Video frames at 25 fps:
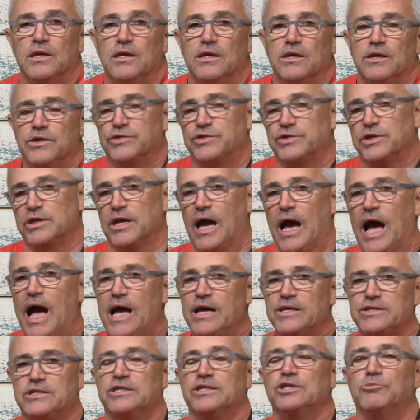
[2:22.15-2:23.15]
You see, I
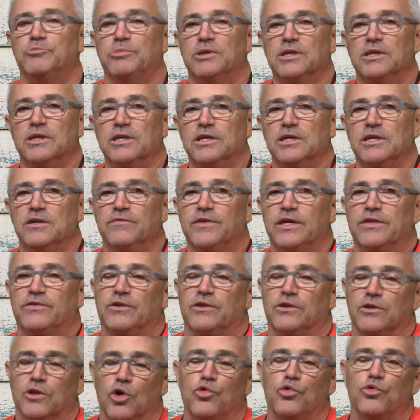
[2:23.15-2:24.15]
still believe that the
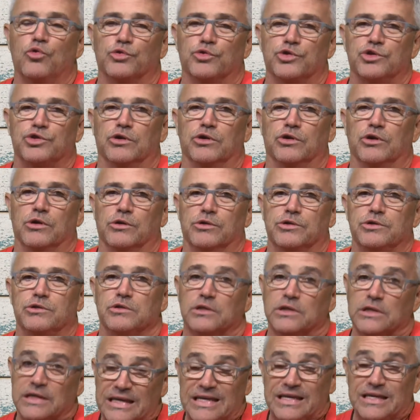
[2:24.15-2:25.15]
local church
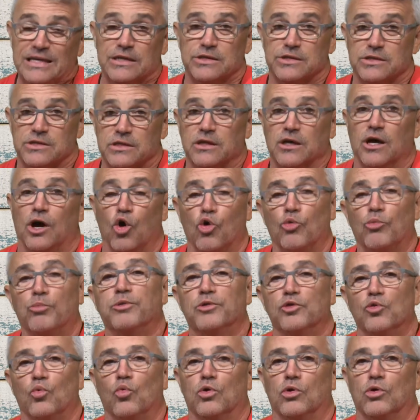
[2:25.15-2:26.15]
is the hope of
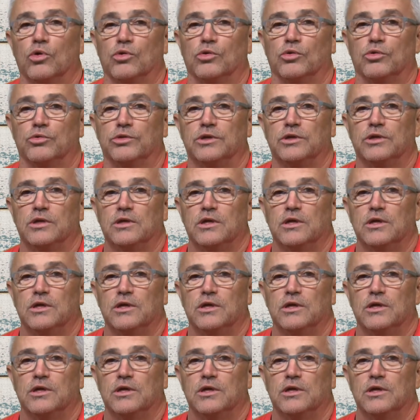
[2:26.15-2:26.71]
the world.